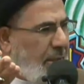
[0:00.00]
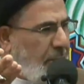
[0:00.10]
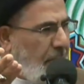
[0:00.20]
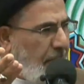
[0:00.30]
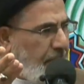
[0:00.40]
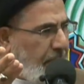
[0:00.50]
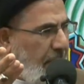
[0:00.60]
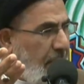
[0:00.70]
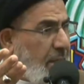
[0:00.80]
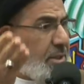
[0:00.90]
you know,
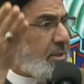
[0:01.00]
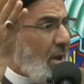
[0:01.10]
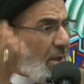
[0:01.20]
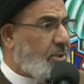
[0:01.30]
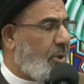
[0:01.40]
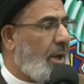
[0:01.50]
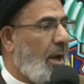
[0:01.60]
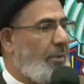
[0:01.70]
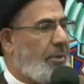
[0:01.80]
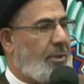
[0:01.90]
assaults on
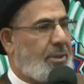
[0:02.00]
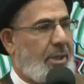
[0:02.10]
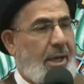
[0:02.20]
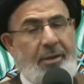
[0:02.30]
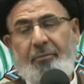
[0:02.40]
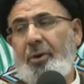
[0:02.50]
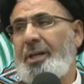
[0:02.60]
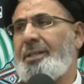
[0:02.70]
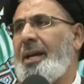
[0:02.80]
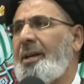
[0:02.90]
others and for
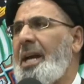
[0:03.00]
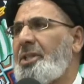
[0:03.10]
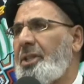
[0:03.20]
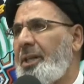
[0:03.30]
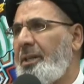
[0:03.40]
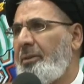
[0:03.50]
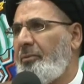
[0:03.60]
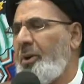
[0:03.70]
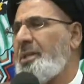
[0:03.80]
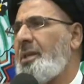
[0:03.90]
his aggression,
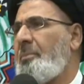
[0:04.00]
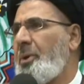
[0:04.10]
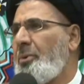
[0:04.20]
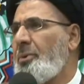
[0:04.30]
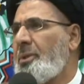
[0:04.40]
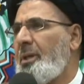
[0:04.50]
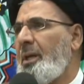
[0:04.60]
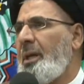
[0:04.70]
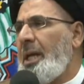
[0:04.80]
for his abuse.